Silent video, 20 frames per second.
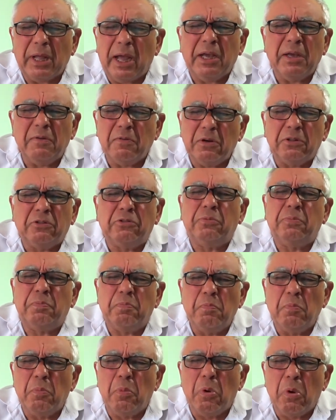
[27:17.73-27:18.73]
I have
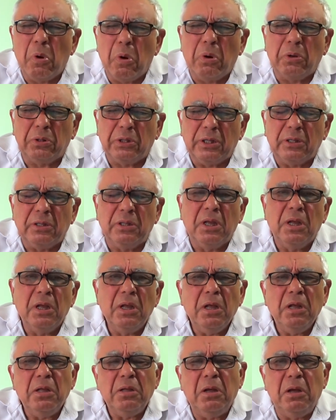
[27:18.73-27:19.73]
got more than
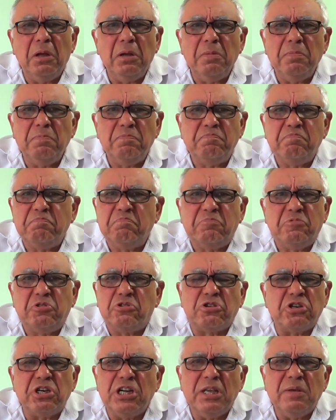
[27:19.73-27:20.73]
uh,
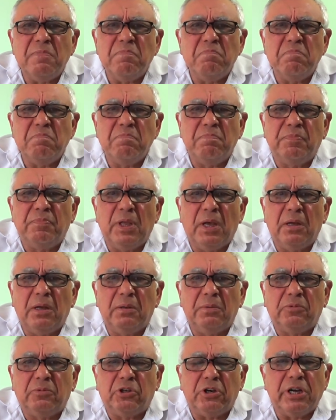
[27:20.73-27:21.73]
three,
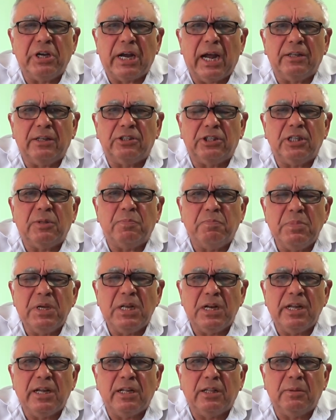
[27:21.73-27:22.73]
uh, 300
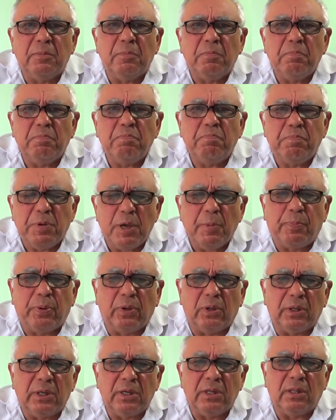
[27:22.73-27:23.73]
million
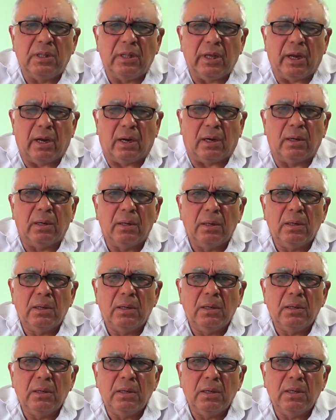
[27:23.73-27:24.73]
people in there,
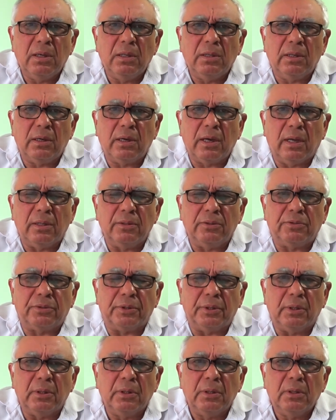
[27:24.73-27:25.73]
in the
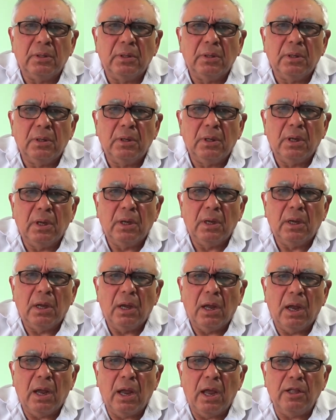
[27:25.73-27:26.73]
country,
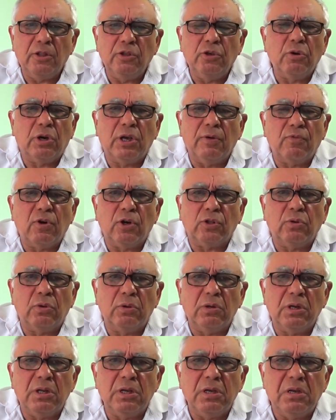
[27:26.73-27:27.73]
and you have got
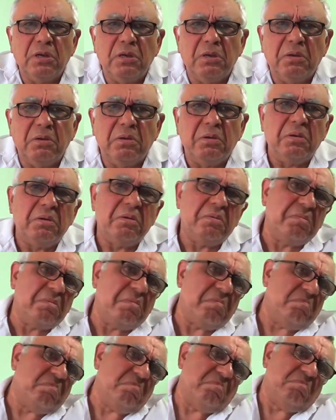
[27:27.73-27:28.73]
only
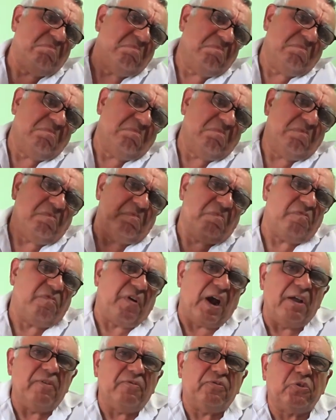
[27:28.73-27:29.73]

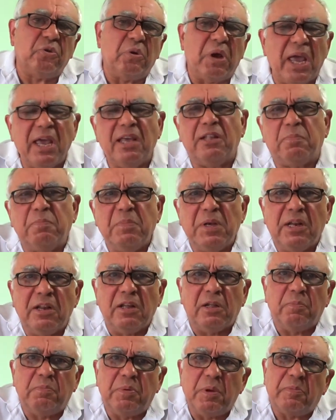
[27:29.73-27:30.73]
five to eight
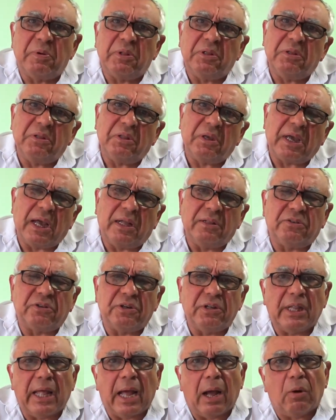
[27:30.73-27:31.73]
million people in the
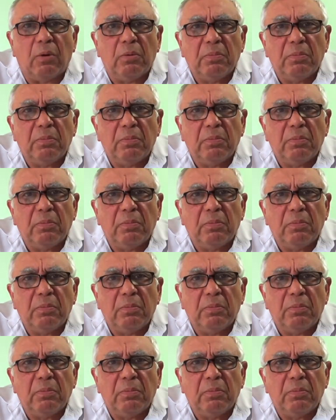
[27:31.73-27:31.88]
country now."